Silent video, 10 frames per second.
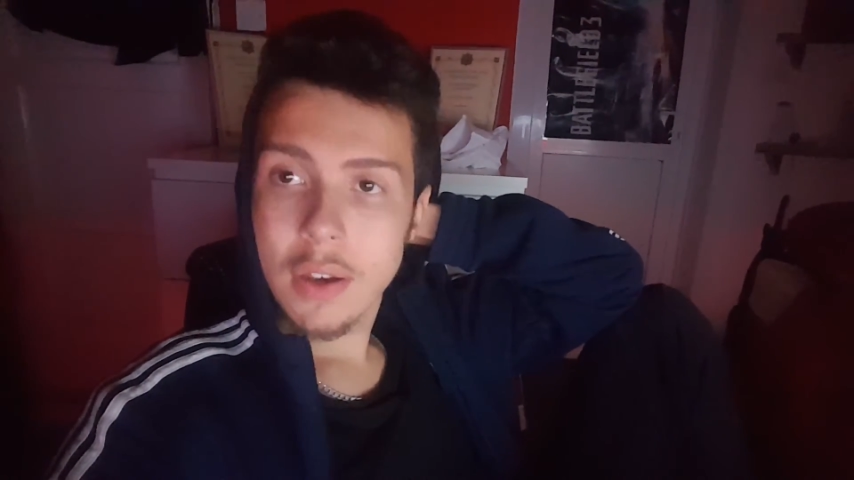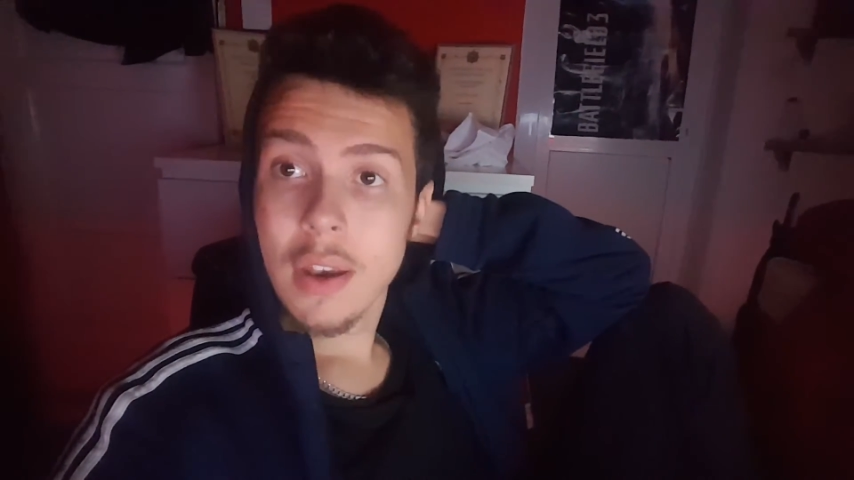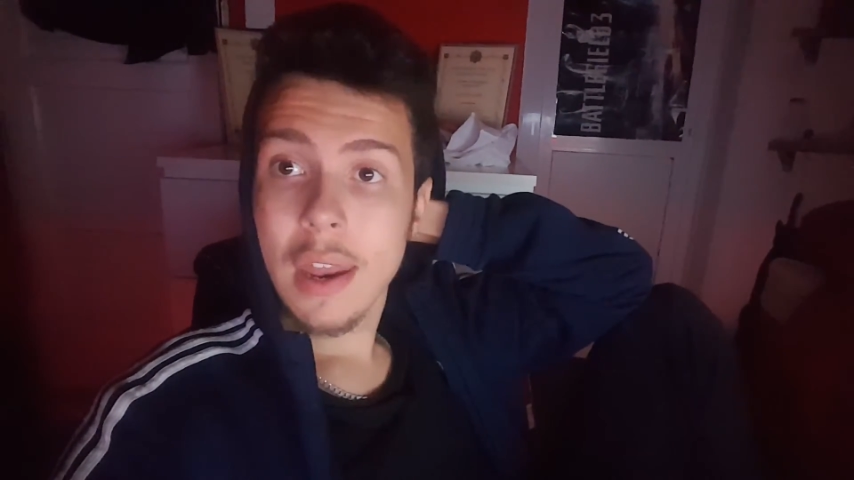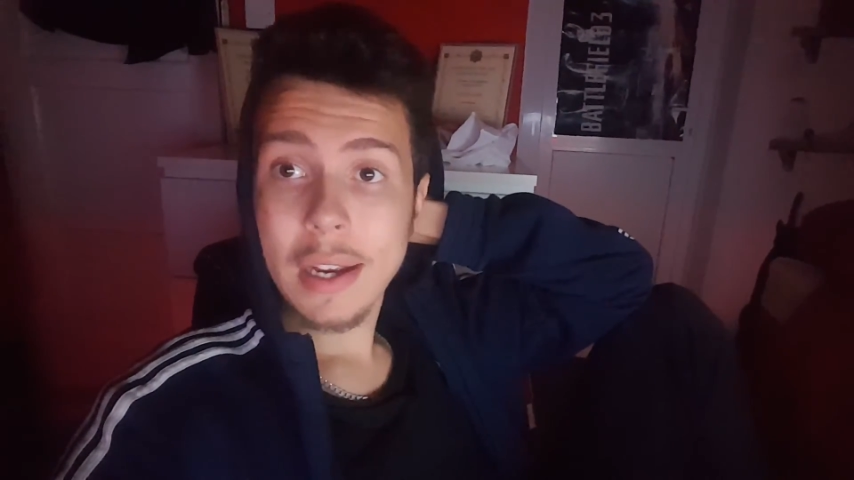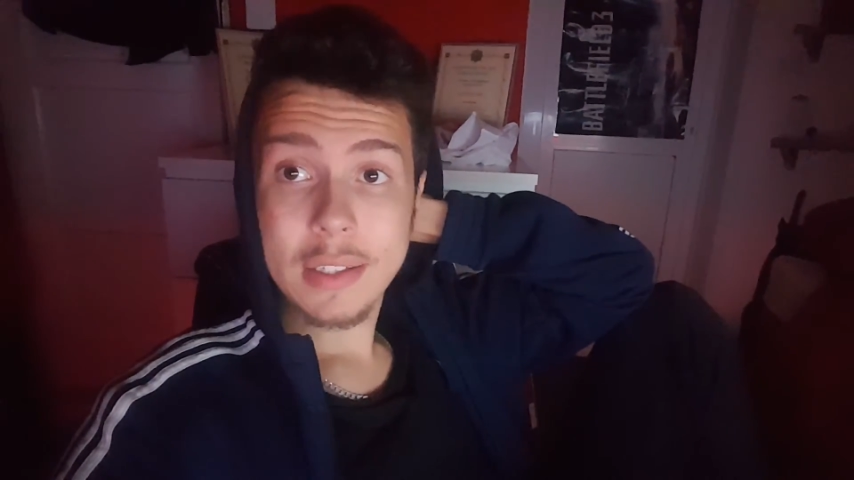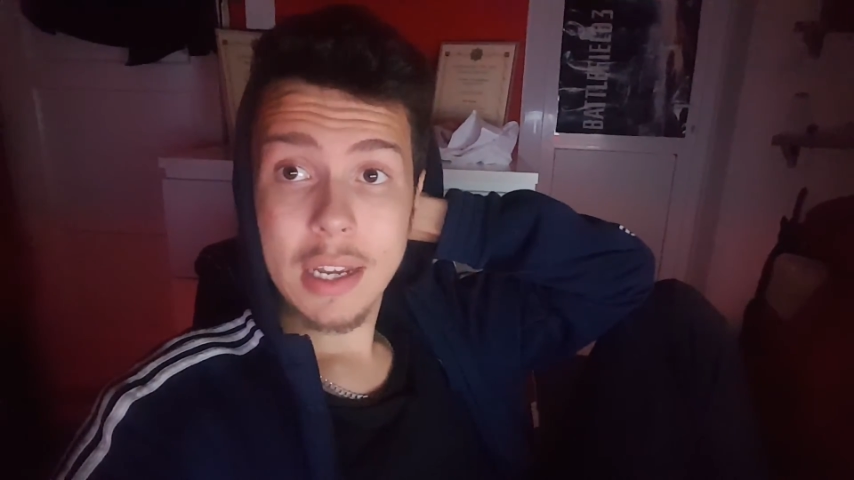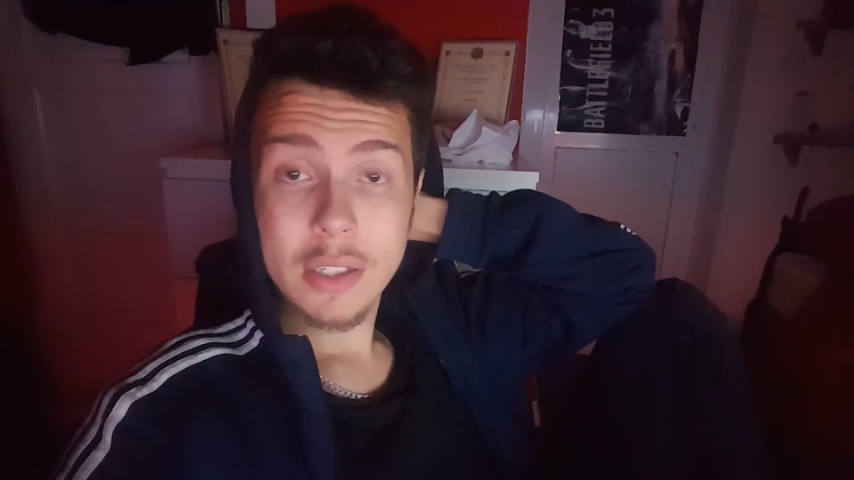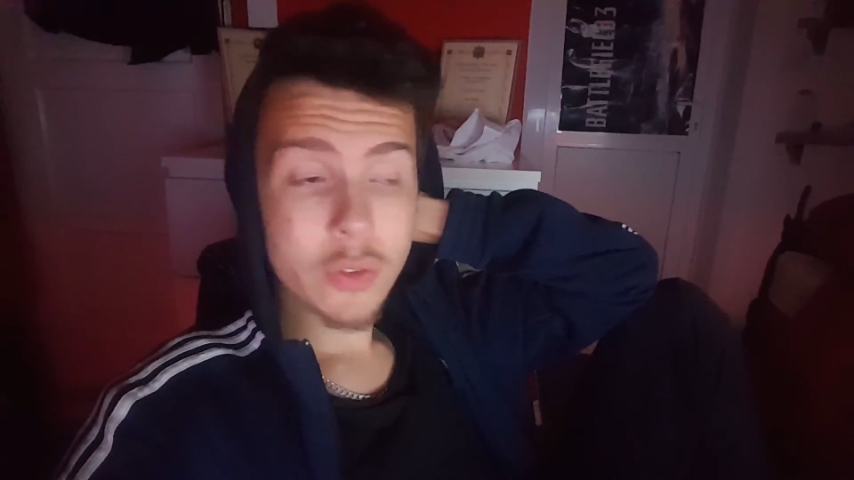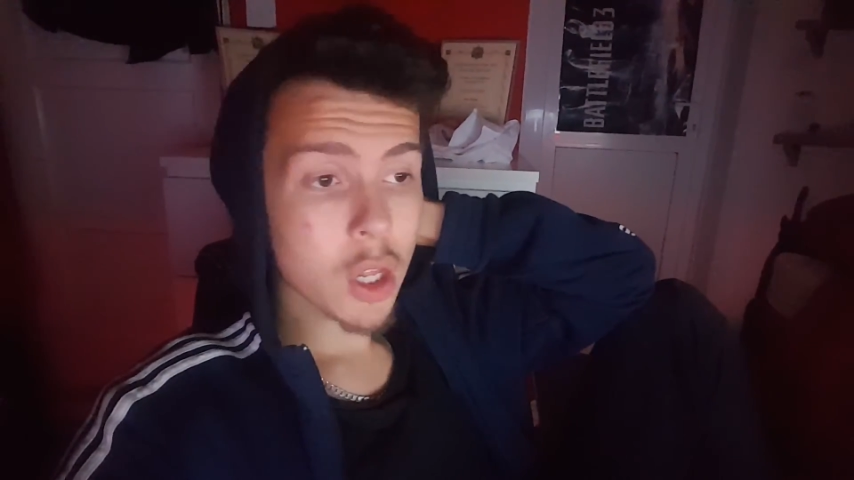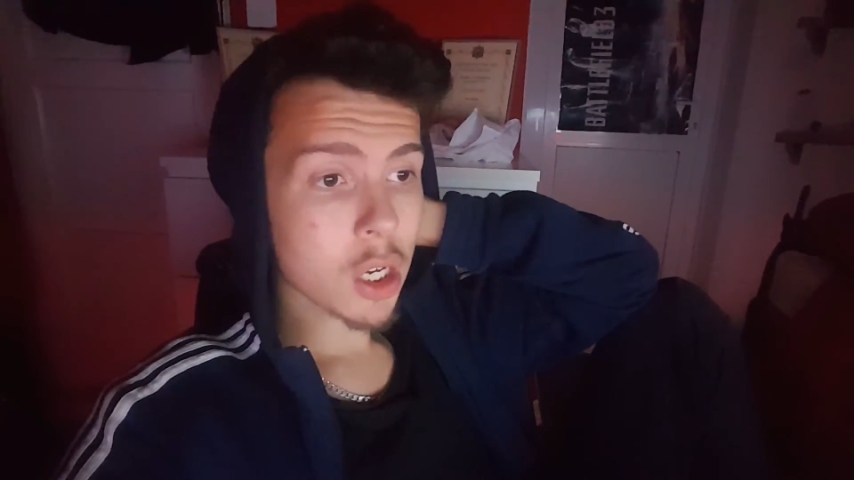next
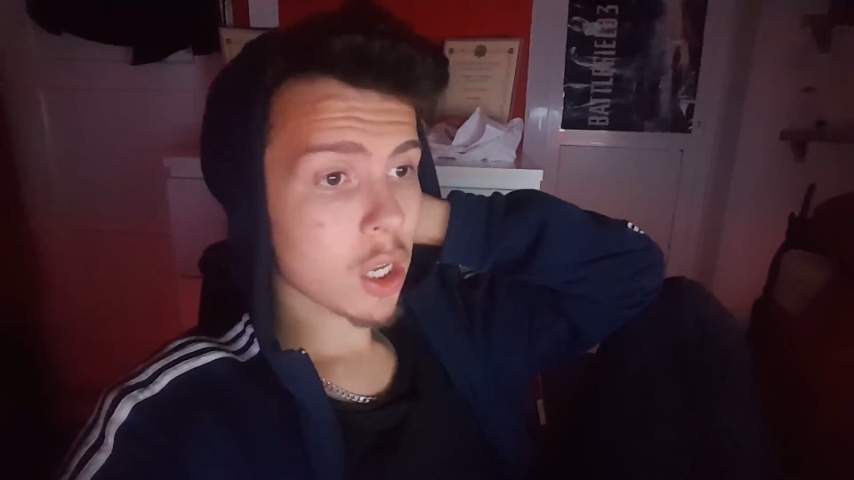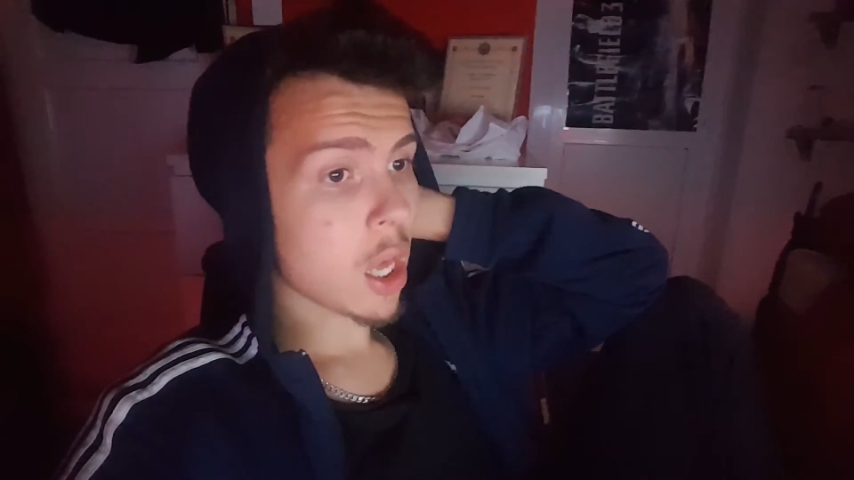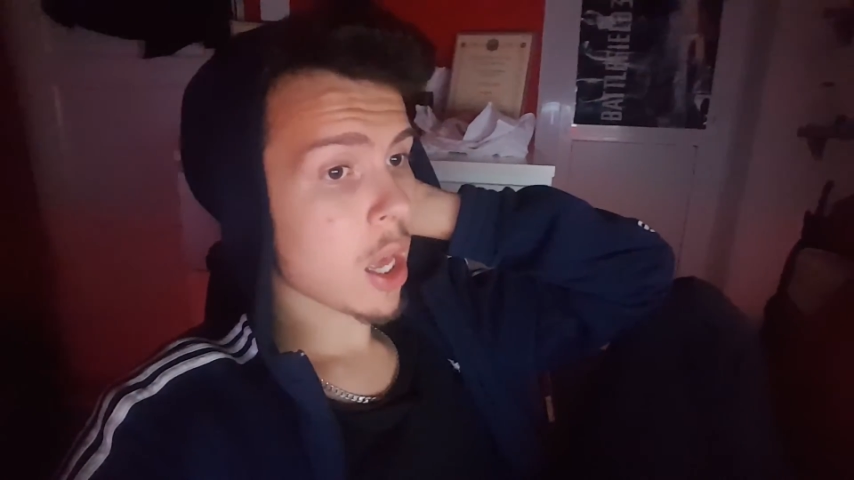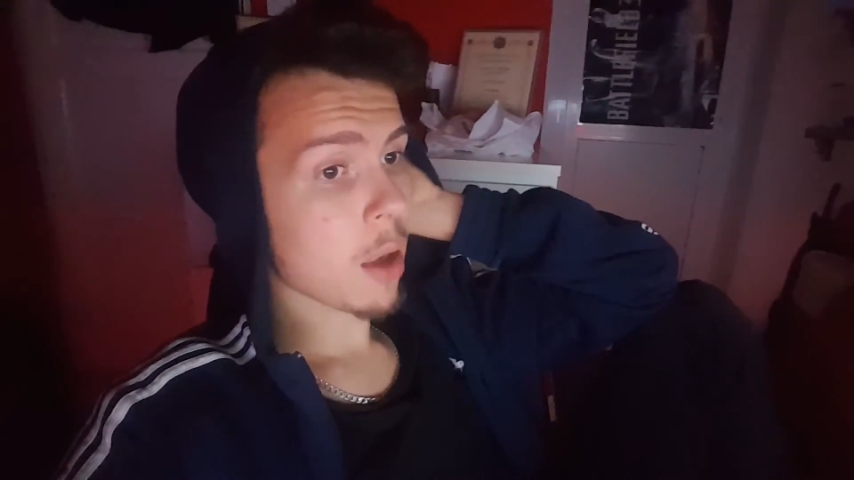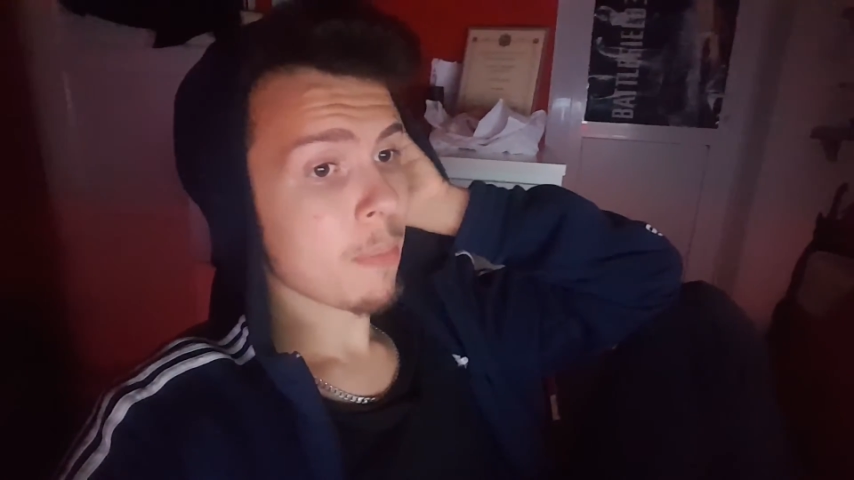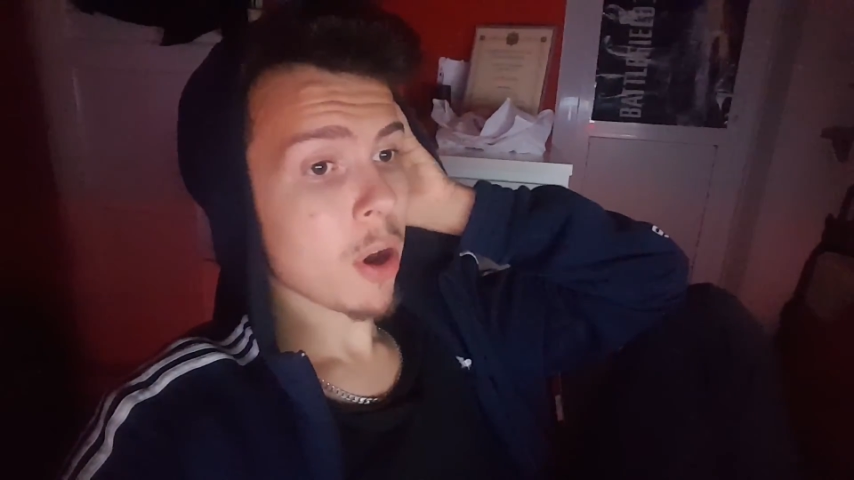day's vlog um,